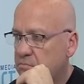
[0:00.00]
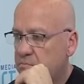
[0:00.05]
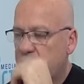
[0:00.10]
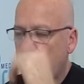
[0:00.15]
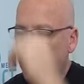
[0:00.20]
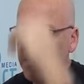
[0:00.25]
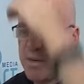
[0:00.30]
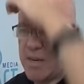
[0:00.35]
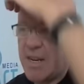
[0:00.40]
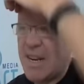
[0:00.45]

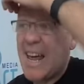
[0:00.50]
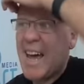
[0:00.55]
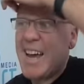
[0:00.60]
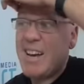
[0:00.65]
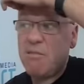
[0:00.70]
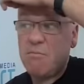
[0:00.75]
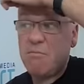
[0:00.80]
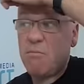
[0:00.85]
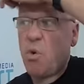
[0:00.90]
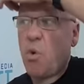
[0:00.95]
probably
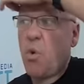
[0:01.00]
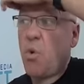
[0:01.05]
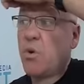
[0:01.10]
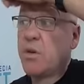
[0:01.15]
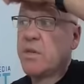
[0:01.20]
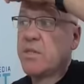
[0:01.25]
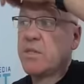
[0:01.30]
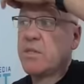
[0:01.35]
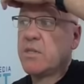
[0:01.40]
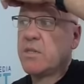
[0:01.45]
late
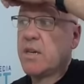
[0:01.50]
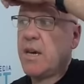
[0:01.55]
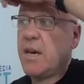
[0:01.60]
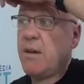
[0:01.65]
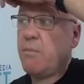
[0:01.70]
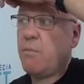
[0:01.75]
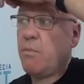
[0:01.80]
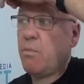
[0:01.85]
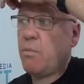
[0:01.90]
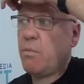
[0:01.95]
August,
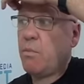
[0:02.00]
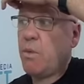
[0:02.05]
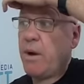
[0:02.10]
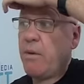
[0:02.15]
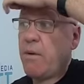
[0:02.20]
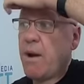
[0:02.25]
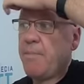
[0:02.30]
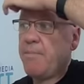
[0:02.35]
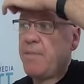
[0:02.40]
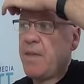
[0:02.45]
and
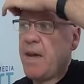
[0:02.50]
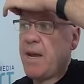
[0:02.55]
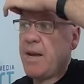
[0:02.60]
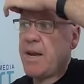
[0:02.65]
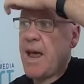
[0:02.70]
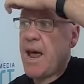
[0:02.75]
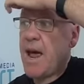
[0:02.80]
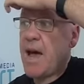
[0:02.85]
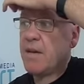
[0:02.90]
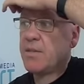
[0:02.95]
we're up there
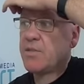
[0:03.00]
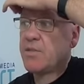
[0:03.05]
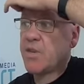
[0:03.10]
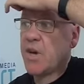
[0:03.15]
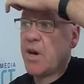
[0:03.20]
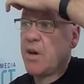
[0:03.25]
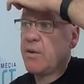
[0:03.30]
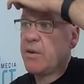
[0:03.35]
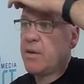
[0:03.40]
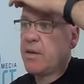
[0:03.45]
now.
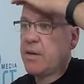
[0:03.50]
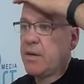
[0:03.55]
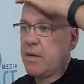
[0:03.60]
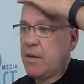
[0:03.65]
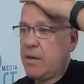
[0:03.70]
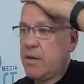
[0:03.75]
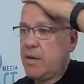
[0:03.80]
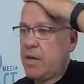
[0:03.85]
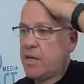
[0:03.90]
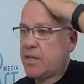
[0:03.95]
So
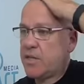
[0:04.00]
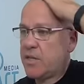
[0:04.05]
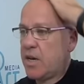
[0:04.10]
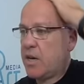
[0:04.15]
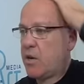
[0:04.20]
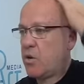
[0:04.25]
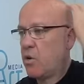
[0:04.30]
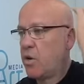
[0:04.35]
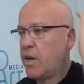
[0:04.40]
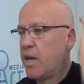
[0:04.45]
you can see
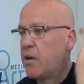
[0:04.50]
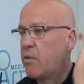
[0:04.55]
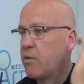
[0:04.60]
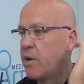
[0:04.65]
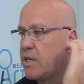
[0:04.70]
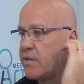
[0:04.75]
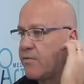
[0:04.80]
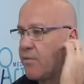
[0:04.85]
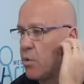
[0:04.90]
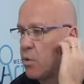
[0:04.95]
a good
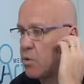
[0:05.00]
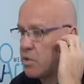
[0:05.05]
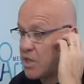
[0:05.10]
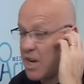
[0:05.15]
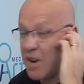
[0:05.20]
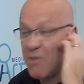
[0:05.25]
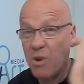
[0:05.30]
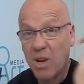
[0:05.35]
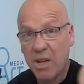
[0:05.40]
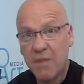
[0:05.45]
increase for
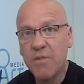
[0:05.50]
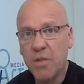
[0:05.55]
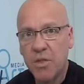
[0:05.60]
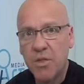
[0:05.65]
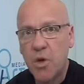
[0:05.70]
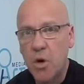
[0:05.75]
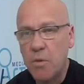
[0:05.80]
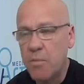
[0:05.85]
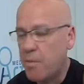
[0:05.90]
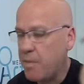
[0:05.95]
generally for
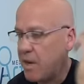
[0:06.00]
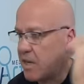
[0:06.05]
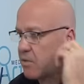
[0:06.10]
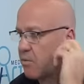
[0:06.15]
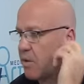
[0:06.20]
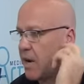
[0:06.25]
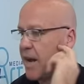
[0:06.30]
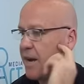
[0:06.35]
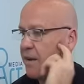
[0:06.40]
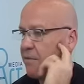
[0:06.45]

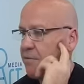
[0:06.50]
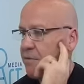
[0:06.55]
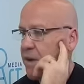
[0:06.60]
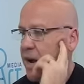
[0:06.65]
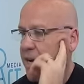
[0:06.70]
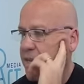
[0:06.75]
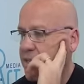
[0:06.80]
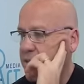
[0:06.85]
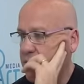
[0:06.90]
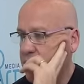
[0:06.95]
Thermomix related
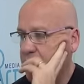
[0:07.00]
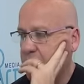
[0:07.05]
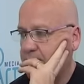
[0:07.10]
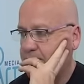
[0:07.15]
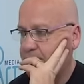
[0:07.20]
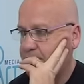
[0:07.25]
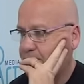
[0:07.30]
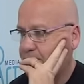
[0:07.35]
phrases.